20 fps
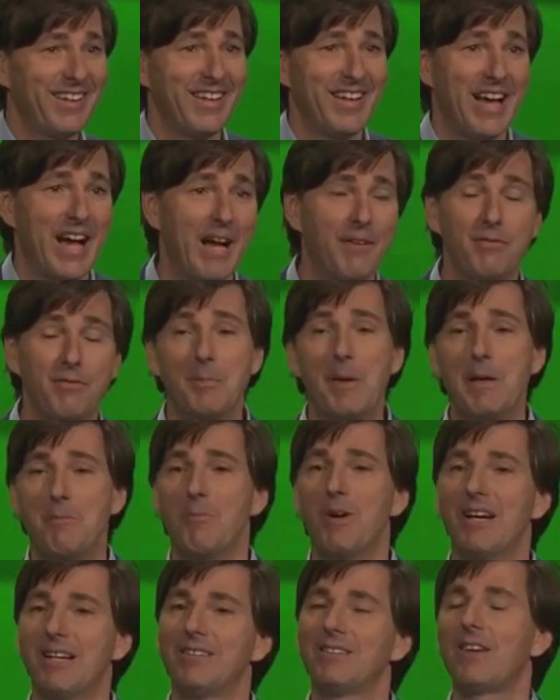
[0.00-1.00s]
be during this
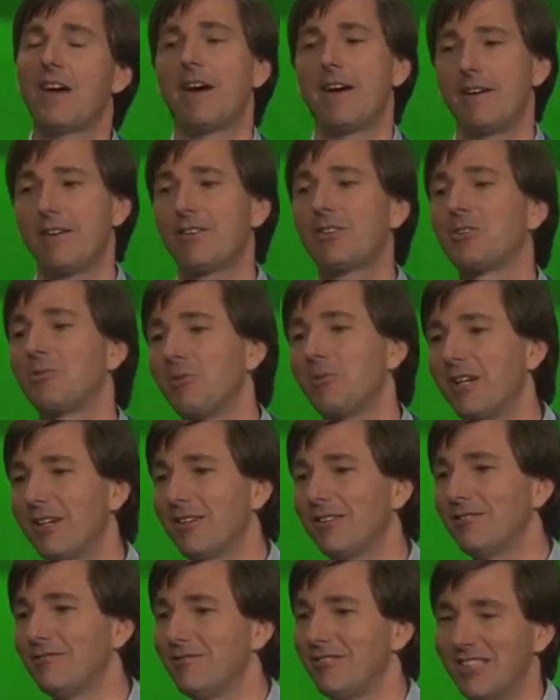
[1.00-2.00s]
time that we would likely
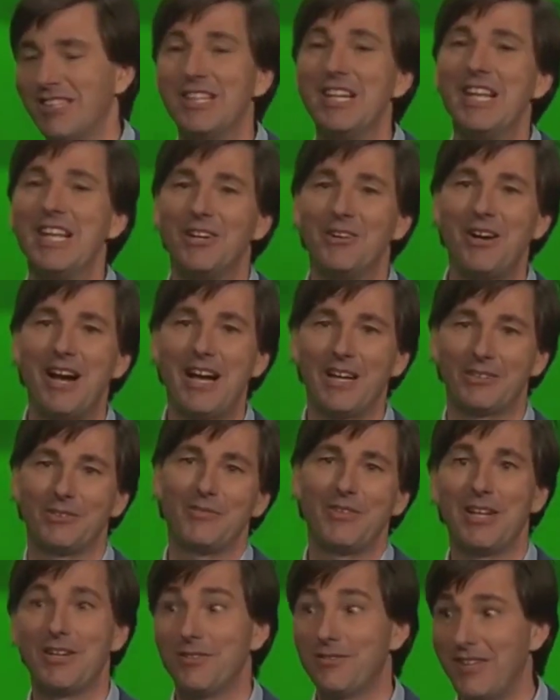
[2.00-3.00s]
learn more about the
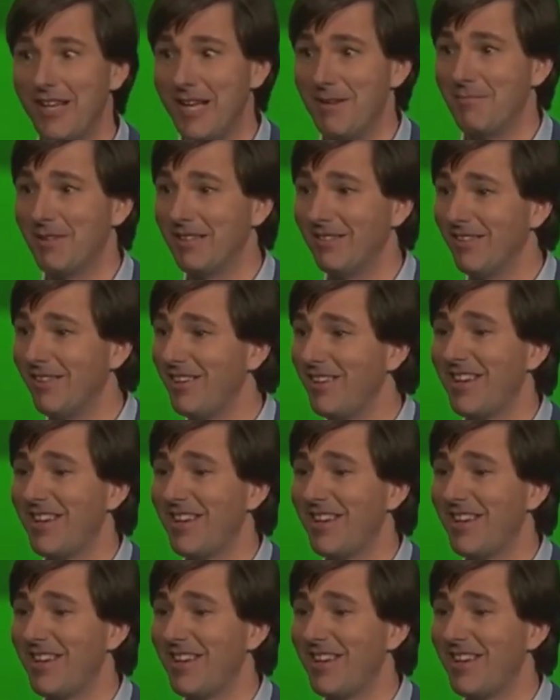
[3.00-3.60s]
hardware itself,